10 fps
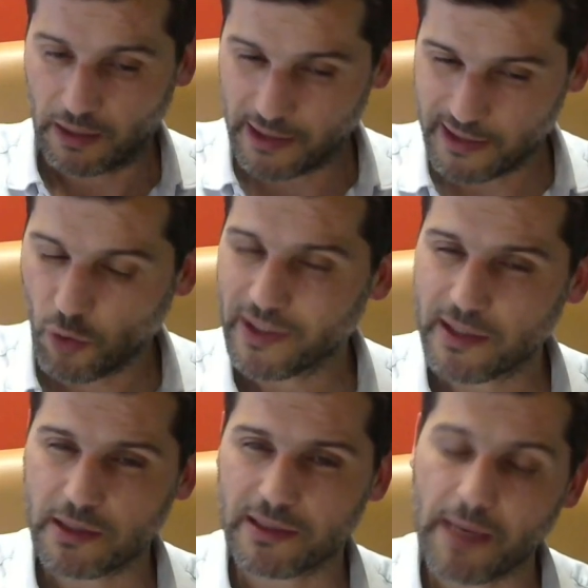is going
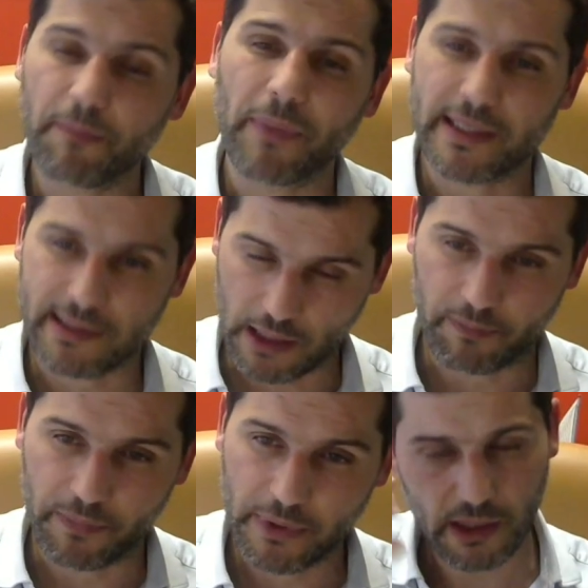step by step
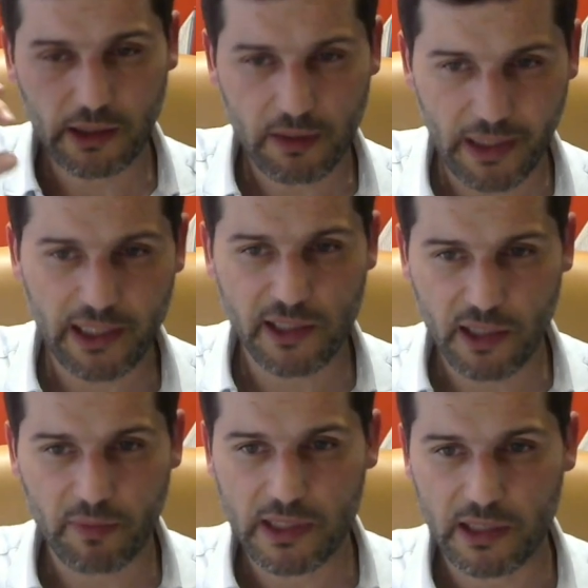taking in mind is
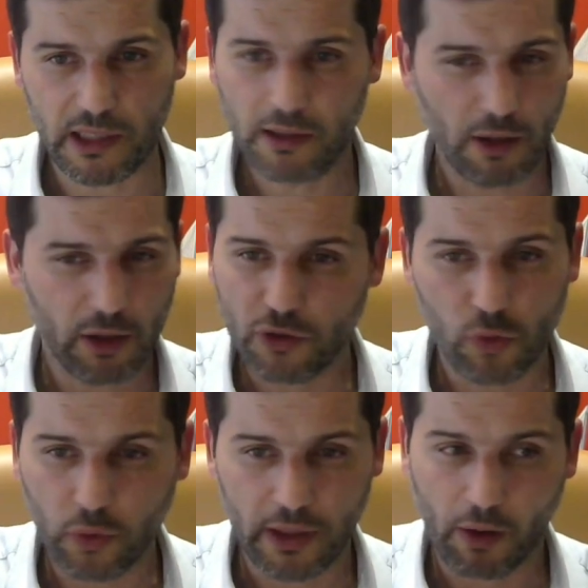abc not
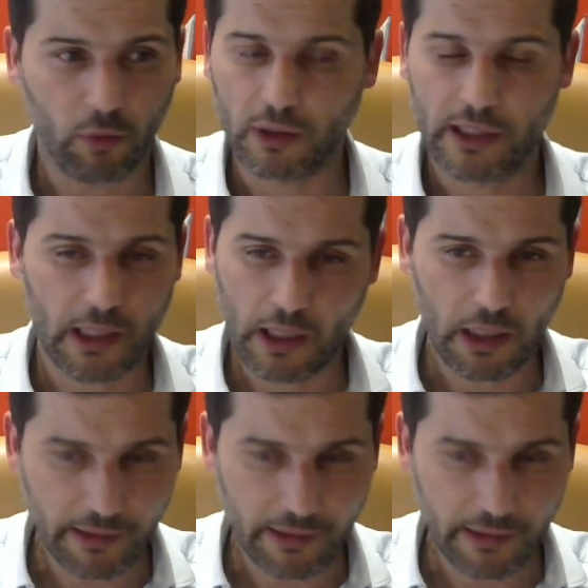doing only